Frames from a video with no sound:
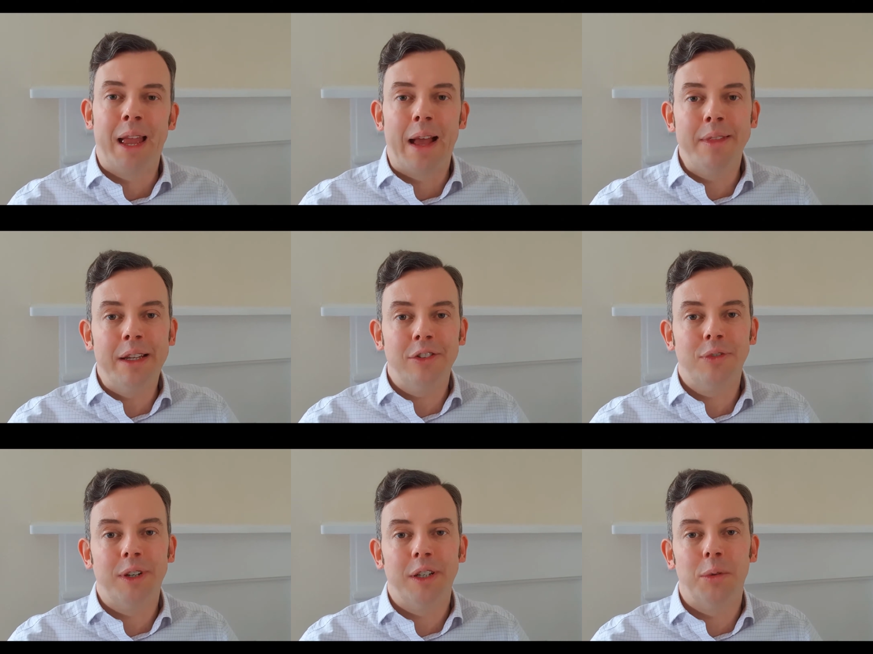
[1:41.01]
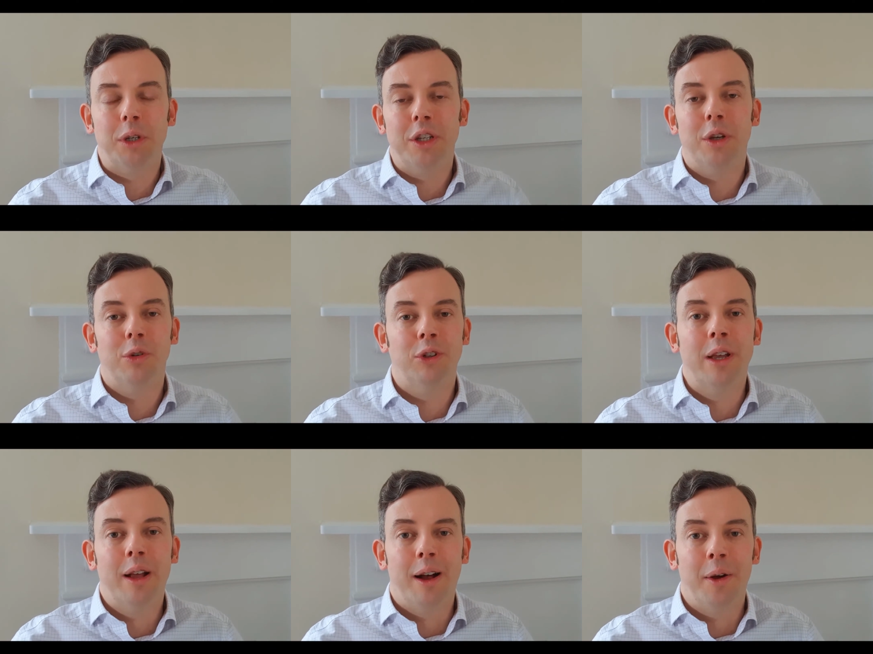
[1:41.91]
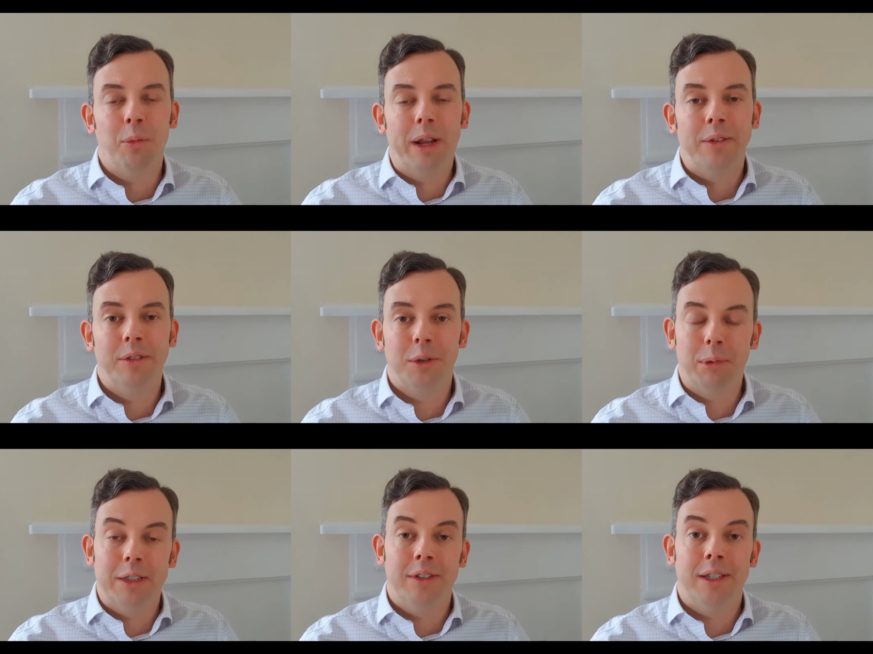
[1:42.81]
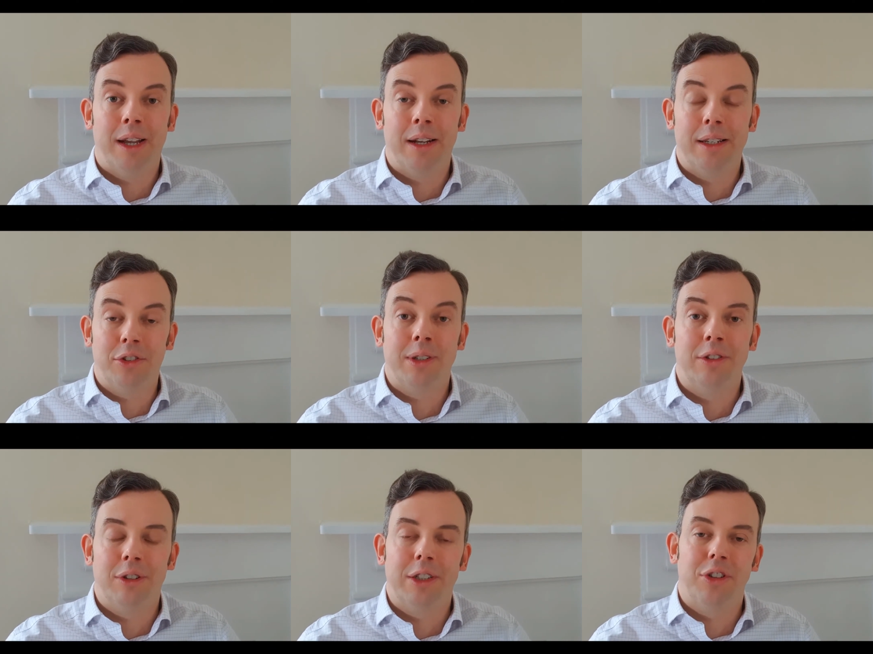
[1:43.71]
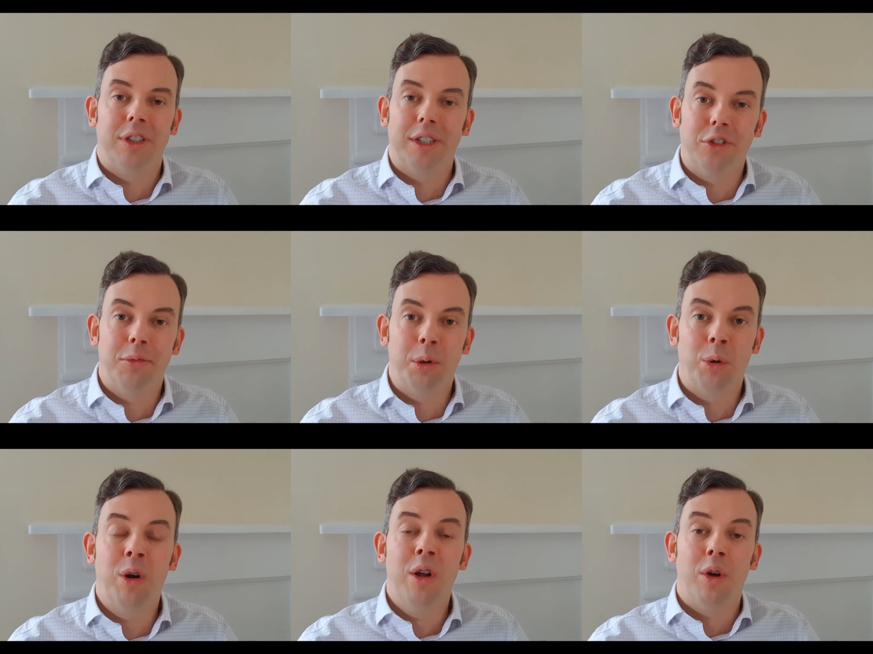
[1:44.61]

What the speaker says: And that is the figure that we use when completing an electrical installation condition report